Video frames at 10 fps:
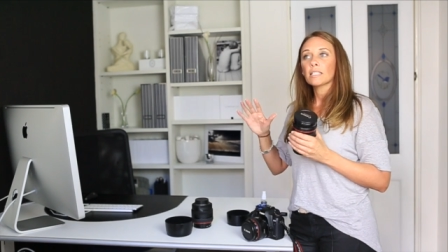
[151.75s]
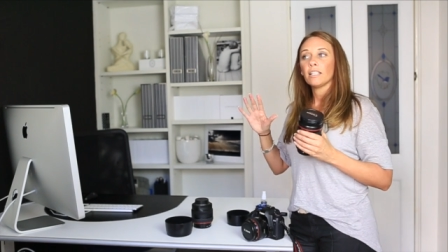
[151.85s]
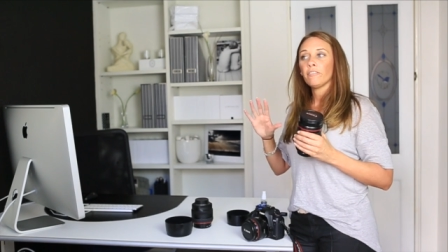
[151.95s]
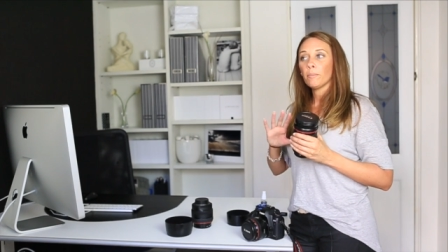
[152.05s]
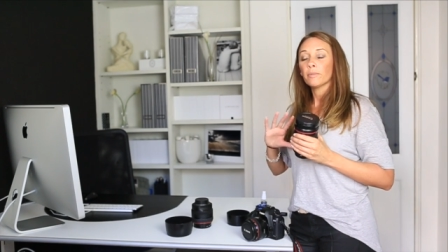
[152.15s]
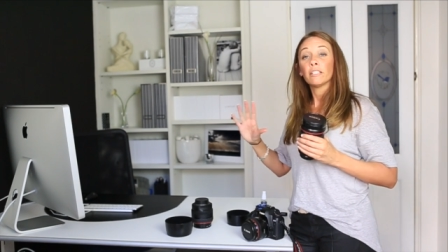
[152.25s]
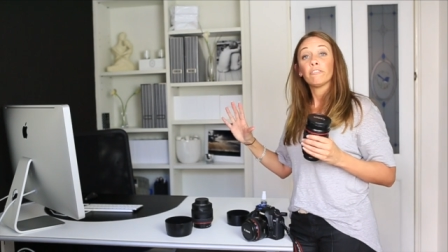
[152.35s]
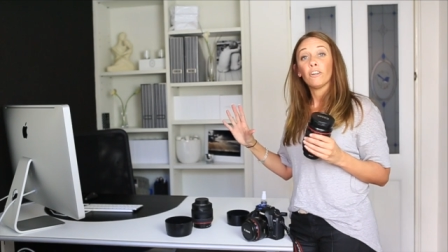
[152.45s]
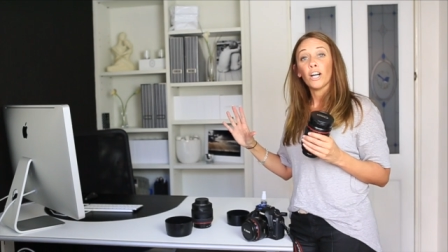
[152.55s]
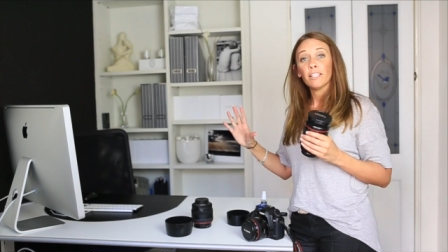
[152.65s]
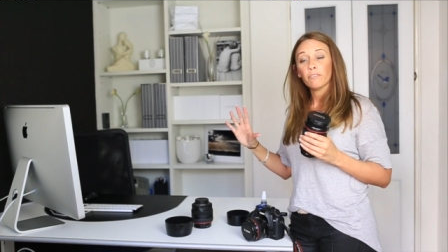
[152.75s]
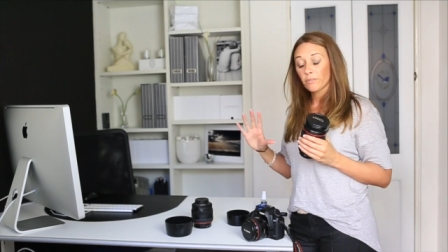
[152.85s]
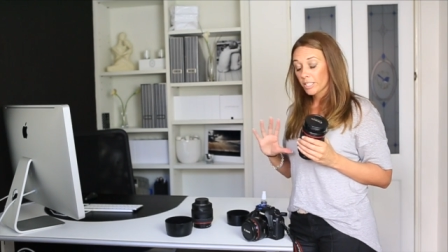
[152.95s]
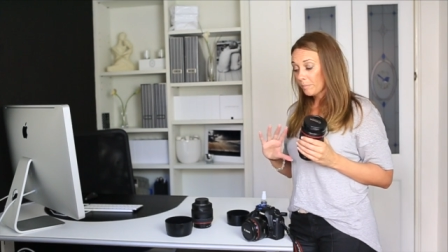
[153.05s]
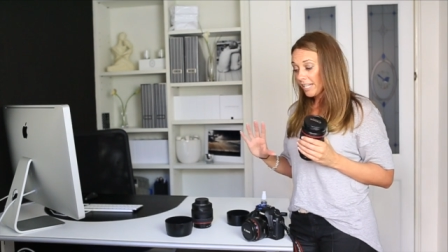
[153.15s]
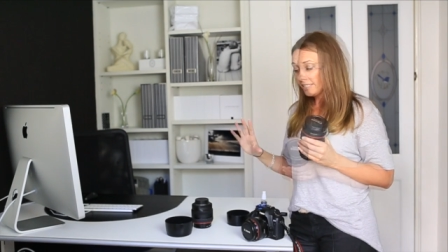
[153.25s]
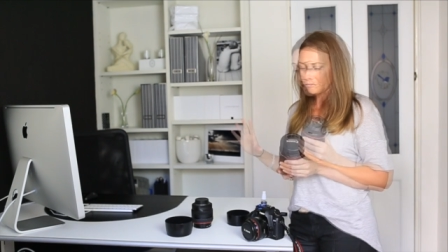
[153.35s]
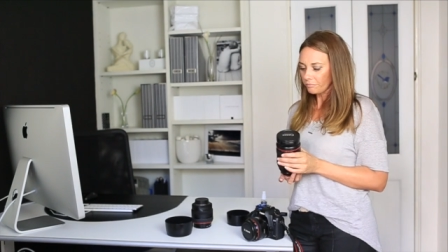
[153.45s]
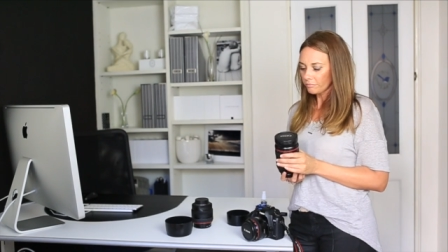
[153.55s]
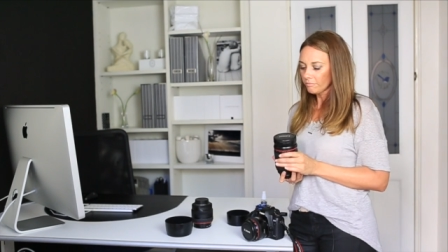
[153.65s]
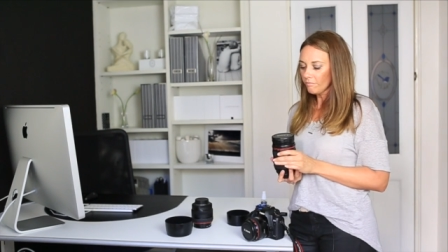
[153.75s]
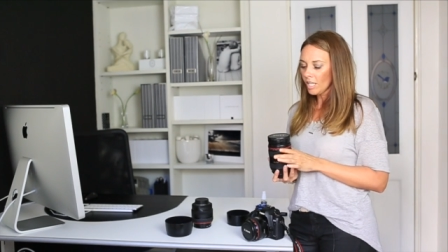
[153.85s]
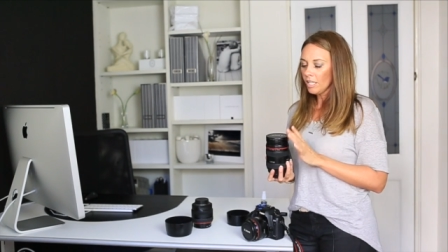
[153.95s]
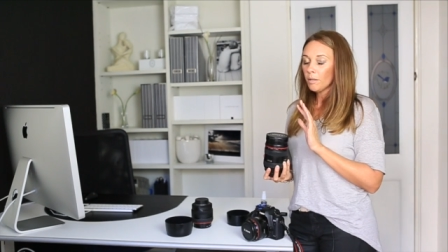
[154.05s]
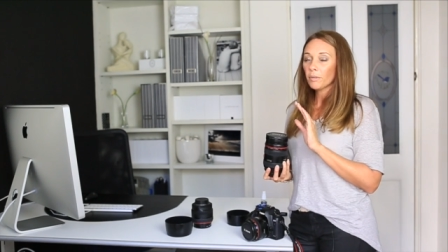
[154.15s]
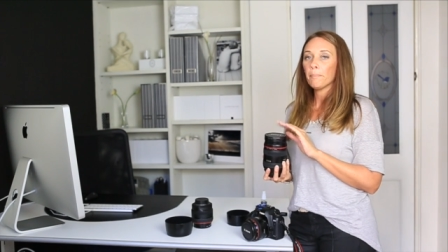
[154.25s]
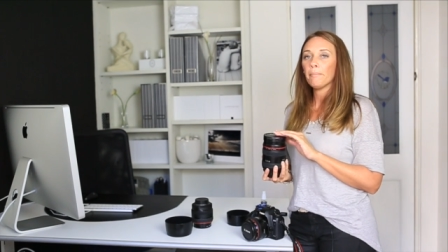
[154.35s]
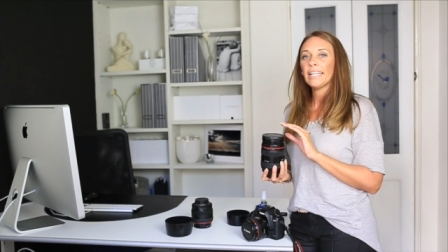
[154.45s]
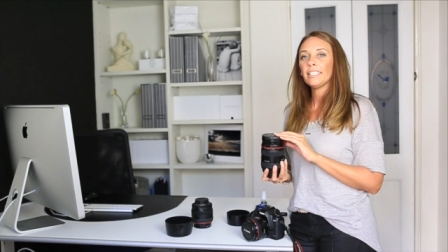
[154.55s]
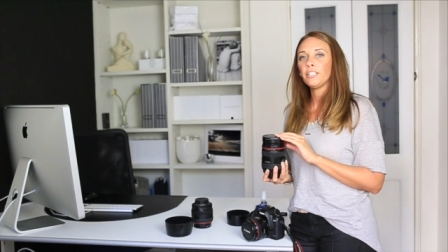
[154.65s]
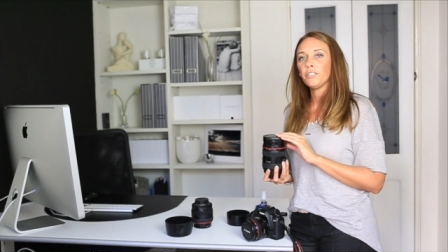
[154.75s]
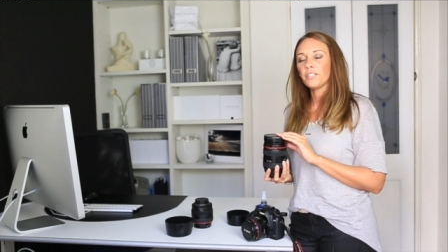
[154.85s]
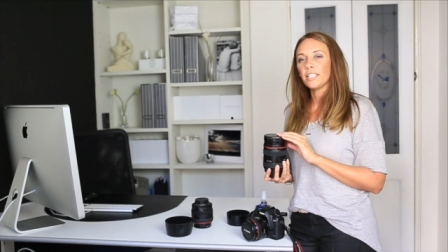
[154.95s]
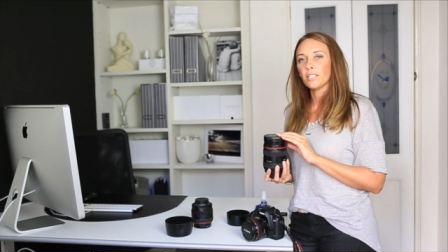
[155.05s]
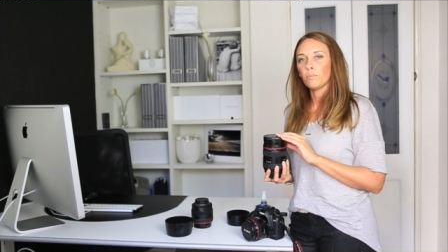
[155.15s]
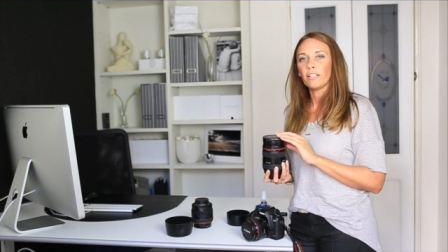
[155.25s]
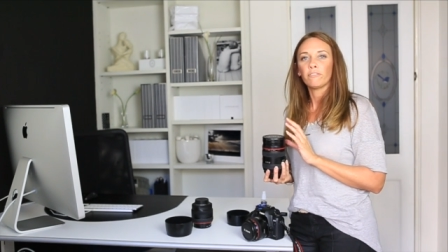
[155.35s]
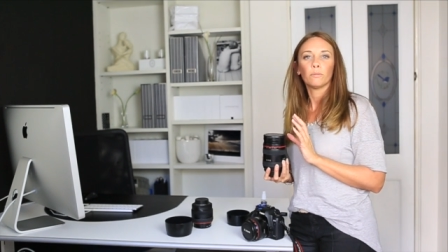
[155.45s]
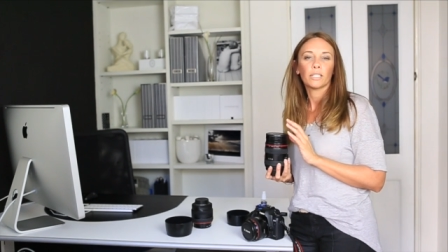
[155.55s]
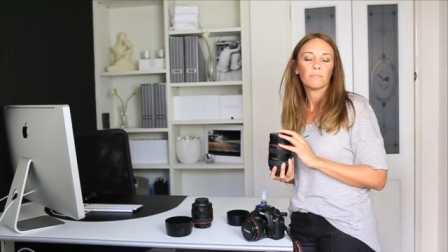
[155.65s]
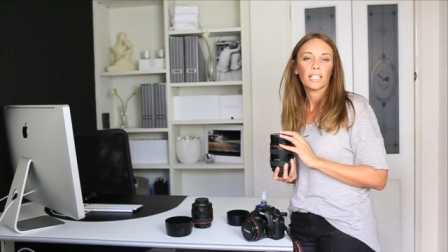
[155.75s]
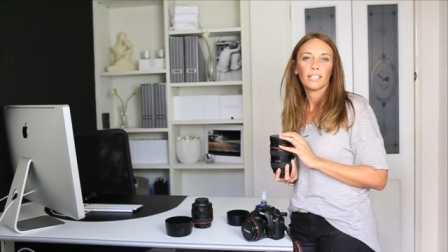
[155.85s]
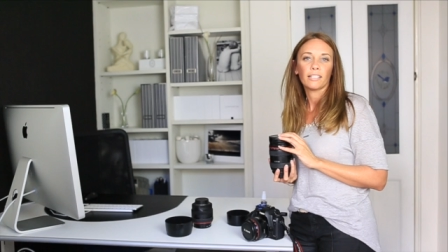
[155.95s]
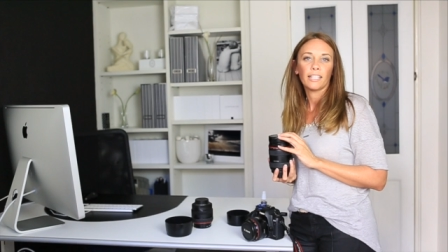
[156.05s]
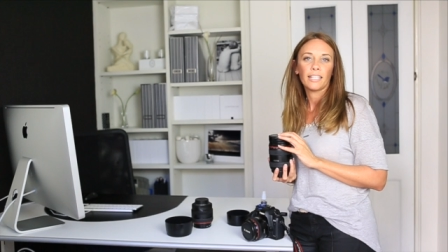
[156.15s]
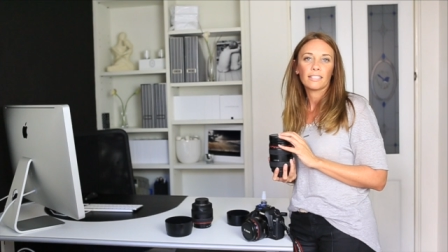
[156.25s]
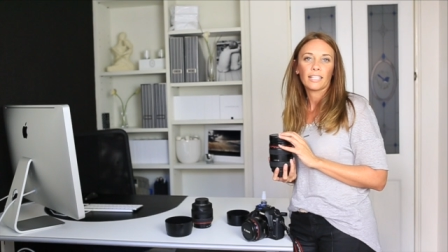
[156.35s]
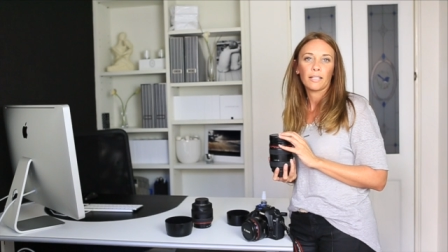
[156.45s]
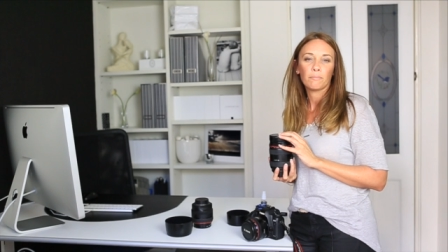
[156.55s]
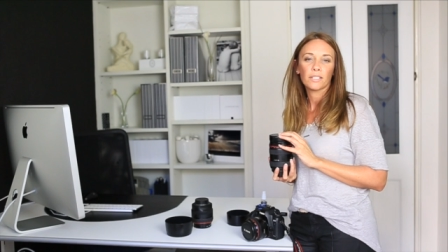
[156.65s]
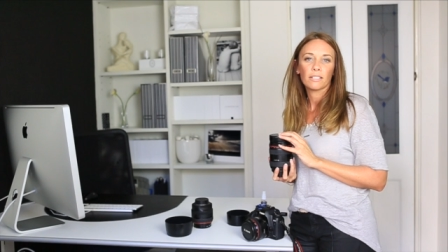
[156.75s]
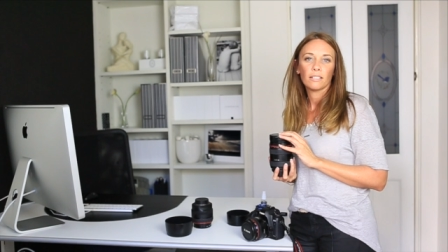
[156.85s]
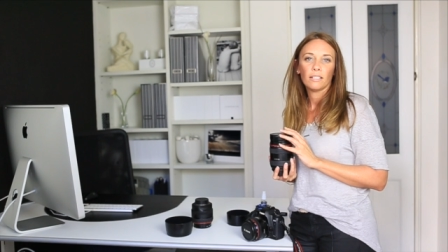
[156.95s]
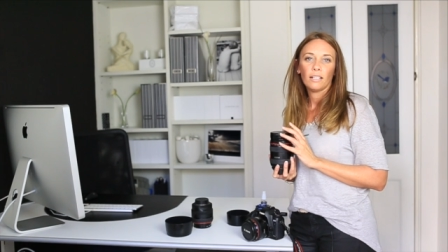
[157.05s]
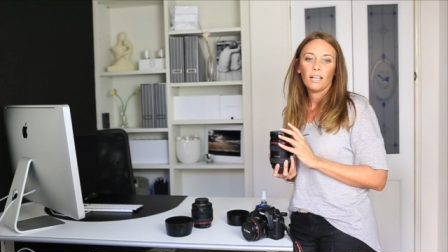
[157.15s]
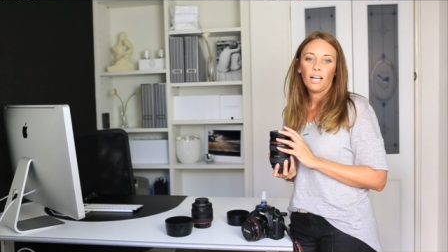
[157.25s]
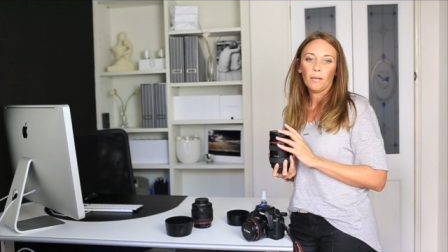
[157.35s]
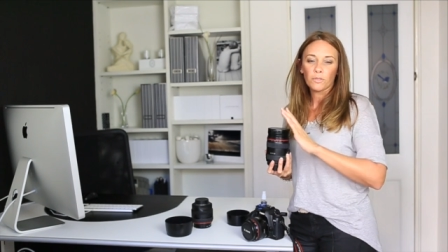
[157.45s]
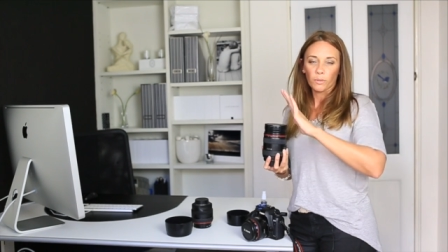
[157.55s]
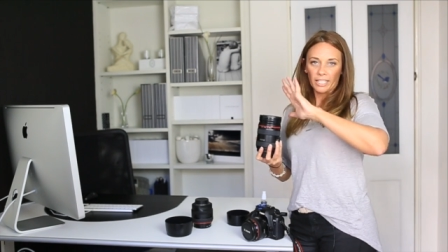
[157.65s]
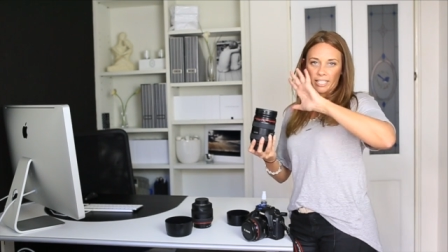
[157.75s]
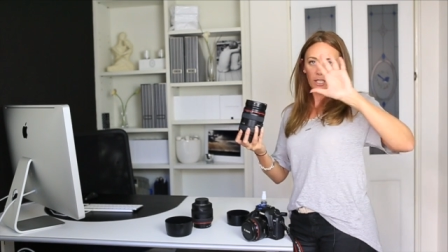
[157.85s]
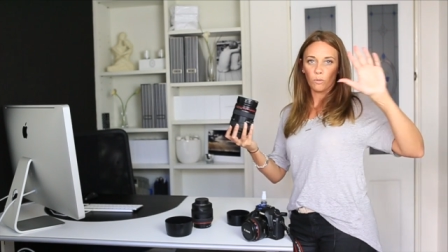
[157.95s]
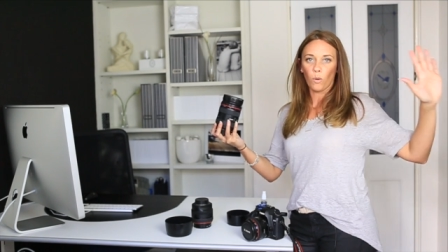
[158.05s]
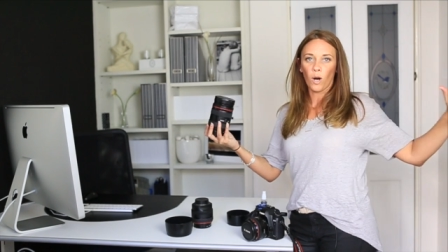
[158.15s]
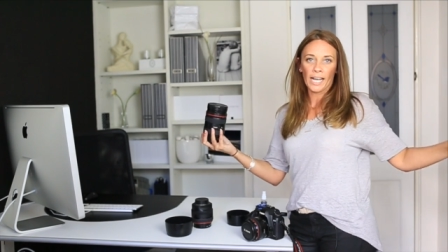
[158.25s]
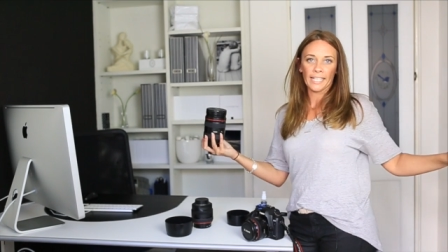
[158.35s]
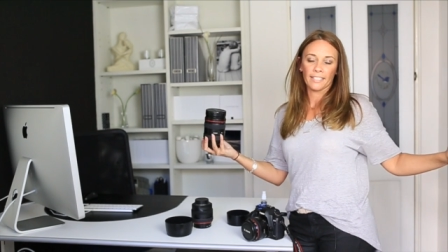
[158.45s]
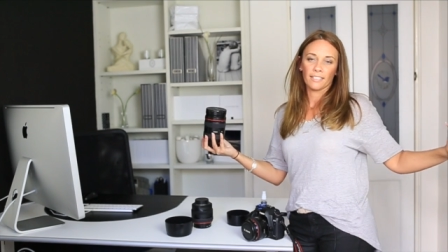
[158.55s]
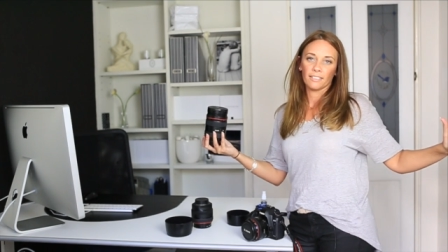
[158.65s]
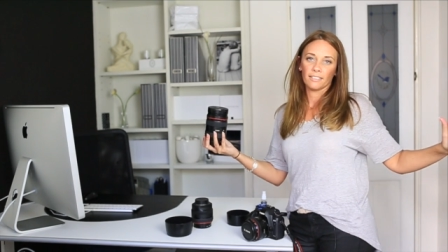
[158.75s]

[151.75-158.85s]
if I'm confined for space, but I mainly use this one for when I'm taking landscapes, so I can get a wide